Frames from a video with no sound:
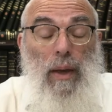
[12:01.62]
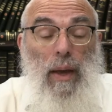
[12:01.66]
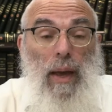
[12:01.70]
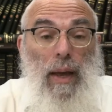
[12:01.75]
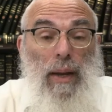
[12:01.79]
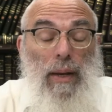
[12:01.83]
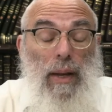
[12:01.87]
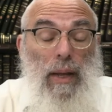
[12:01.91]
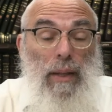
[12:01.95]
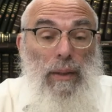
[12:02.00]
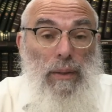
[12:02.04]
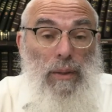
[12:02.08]

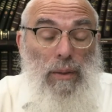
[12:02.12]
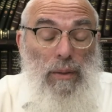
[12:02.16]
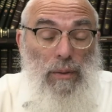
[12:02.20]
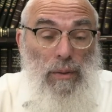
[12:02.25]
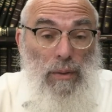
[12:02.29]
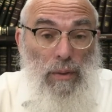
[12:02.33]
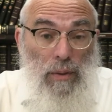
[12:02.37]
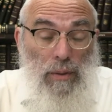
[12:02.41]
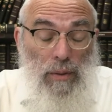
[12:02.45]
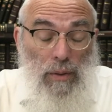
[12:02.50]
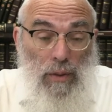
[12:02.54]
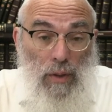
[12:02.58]
And at
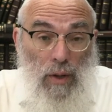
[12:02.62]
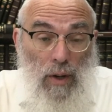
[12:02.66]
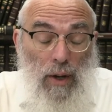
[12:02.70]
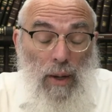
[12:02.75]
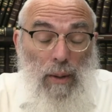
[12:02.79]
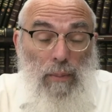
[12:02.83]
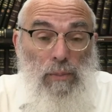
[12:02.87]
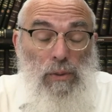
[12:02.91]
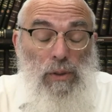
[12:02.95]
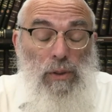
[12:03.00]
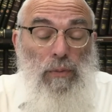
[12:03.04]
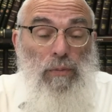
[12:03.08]
the
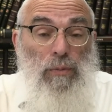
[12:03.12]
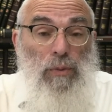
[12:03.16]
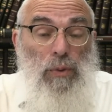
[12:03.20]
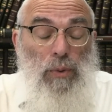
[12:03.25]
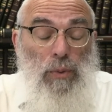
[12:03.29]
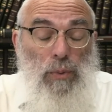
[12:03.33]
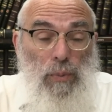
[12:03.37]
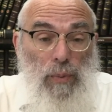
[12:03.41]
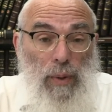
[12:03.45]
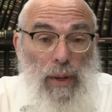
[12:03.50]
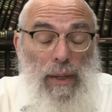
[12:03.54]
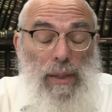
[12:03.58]
times of
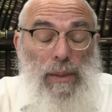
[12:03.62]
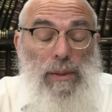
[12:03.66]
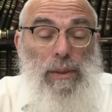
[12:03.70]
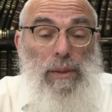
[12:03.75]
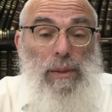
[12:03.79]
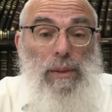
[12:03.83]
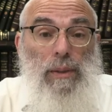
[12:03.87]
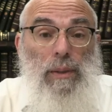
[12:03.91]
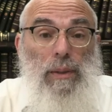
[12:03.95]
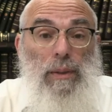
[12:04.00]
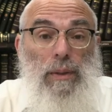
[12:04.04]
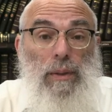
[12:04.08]

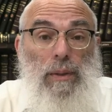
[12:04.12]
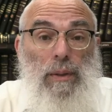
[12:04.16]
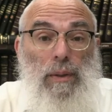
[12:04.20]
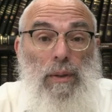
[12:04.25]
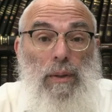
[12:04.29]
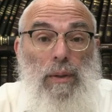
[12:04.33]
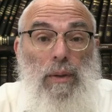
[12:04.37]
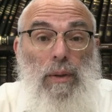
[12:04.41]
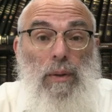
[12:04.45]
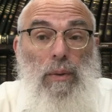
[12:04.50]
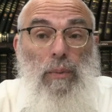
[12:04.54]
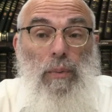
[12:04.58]
duress,
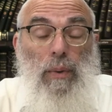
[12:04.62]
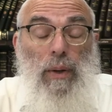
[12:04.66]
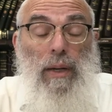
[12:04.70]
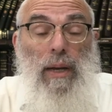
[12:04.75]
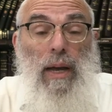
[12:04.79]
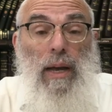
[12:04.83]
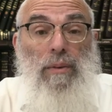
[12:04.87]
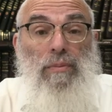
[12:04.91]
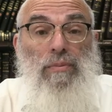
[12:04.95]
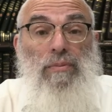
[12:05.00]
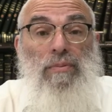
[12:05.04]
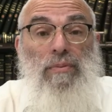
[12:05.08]
when
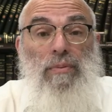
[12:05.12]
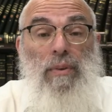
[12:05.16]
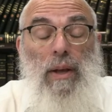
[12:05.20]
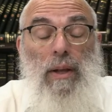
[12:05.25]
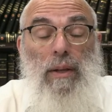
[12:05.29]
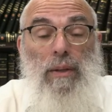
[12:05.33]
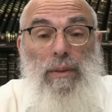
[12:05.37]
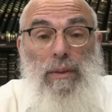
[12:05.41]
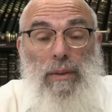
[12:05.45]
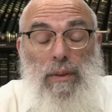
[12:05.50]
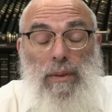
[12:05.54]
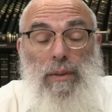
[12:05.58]
I
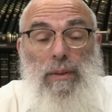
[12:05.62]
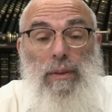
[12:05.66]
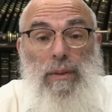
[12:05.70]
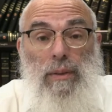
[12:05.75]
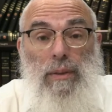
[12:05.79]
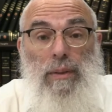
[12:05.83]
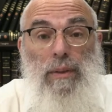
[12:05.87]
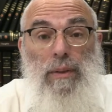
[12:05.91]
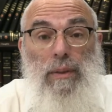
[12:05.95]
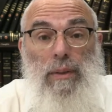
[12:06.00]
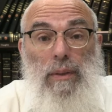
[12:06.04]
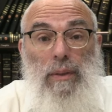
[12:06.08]
felt
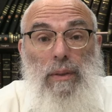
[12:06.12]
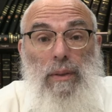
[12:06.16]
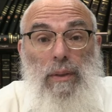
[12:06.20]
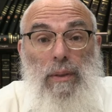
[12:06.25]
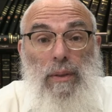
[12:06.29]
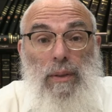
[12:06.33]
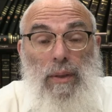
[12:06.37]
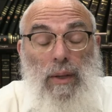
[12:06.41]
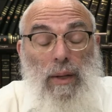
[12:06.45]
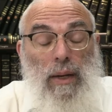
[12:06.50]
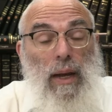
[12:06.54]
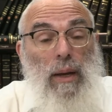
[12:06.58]

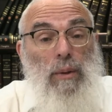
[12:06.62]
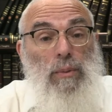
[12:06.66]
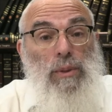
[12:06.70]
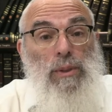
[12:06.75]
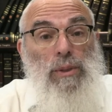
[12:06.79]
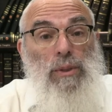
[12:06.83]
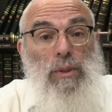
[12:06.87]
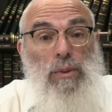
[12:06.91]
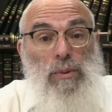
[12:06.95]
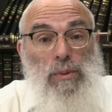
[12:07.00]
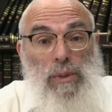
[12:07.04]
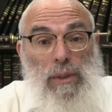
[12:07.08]
that I
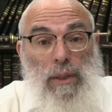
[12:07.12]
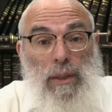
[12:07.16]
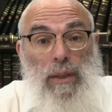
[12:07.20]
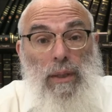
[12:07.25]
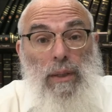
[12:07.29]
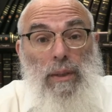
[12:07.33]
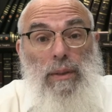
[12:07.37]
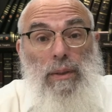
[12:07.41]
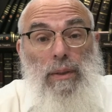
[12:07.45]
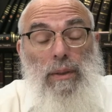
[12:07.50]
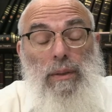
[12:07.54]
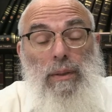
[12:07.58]
was losing
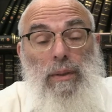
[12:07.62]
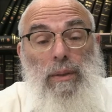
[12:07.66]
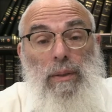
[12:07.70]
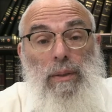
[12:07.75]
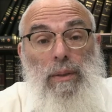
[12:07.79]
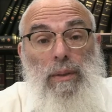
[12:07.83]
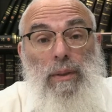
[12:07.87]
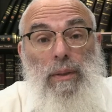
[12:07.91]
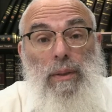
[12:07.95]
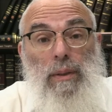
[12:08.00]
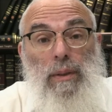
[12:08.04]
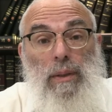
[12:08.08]
it,
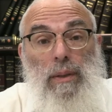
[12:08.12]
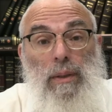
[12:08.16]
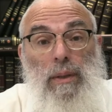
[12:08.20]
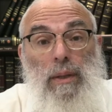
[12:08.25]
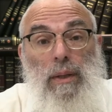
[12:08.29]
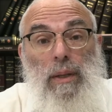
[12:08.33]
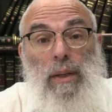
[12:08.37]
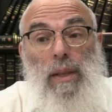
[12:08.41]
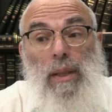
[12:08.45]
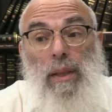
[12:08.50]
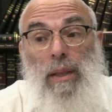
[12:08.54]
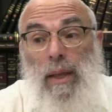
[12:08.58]

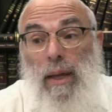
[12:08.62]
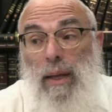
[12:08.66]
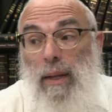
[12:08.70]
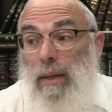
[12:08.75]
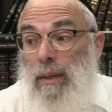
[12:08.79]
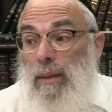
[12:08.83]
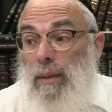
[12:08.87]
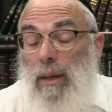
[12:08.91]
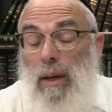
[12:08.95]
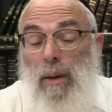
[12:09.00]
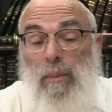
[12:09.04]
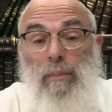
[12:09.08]

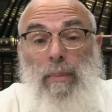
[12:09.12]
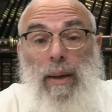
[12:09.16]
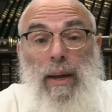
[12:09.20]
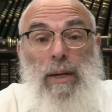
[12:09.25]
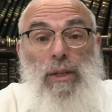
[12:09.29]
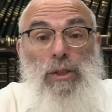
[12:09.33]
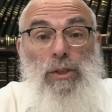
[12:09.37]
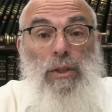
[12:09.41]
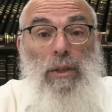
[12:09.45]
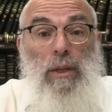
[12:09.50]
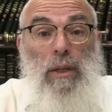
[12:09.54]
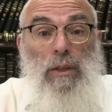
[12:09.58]
then
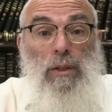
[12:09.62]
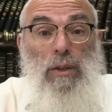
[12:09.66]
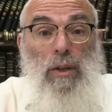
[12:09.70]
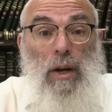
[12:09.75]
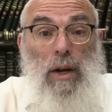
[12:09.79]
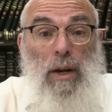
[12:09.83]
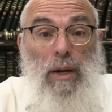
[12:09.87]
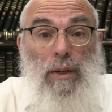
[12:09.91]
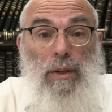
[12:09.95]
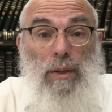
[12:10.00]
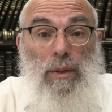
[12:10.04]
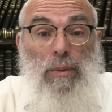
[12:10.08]
imagine a
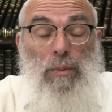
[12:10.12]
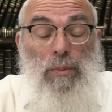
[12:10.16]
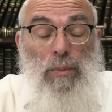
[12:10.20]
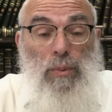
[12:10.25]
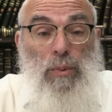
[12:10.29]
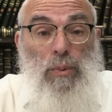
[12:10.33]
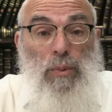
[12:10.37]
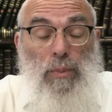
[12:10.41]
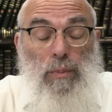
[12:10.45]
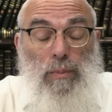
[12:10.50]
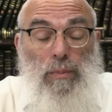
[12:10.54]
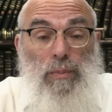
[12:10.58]
dark
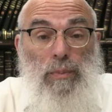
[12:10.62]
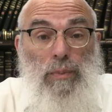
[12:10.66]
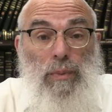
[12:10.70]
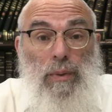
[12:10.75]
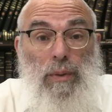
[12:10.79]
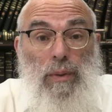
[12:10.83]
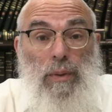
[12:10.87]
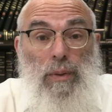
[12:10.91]
room.